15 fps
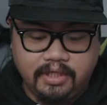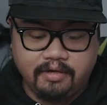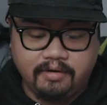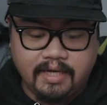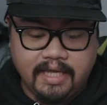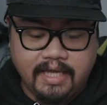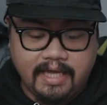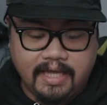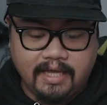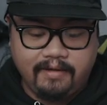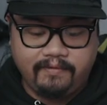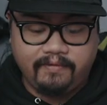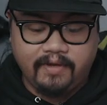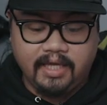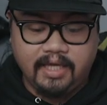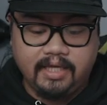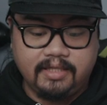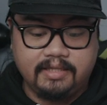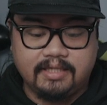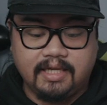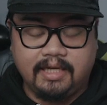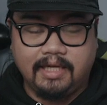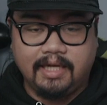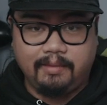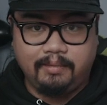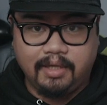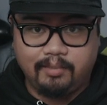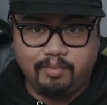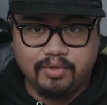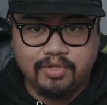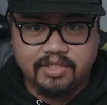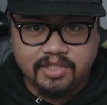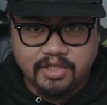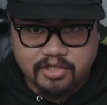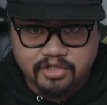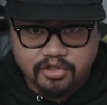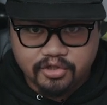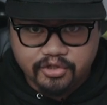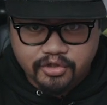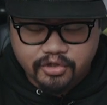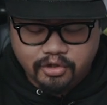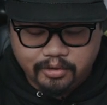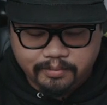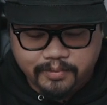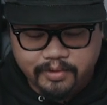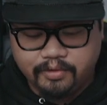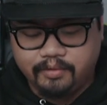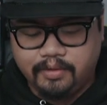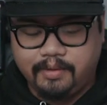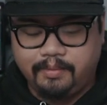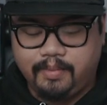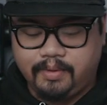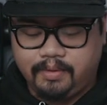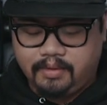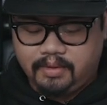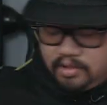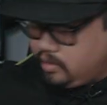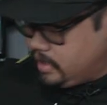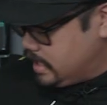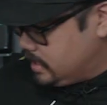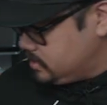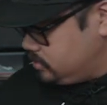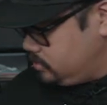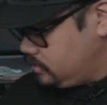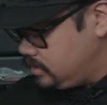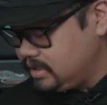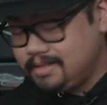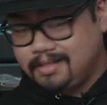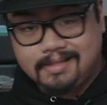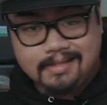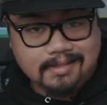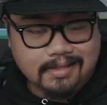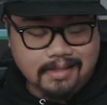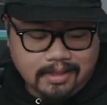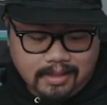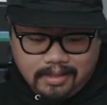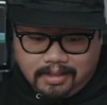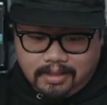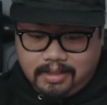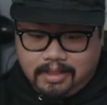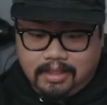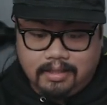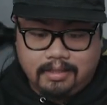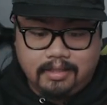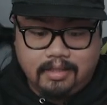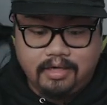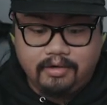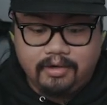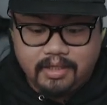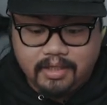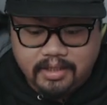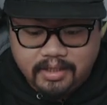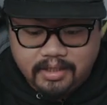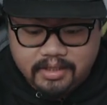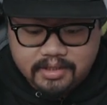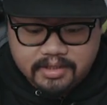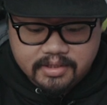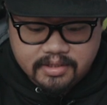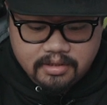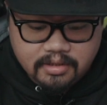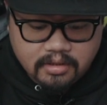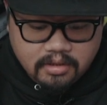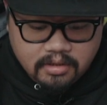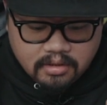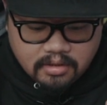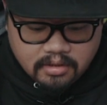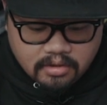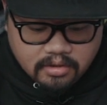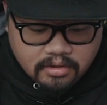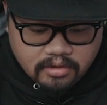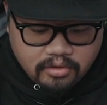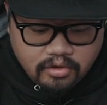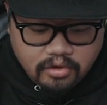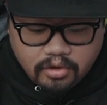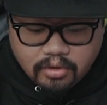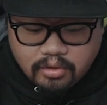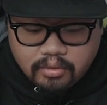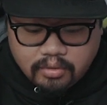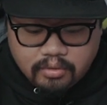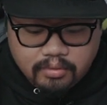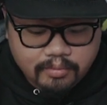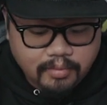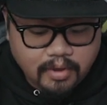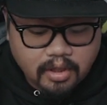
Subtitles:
here I have a dynamic precision sculptor grip. So as you can see, there is no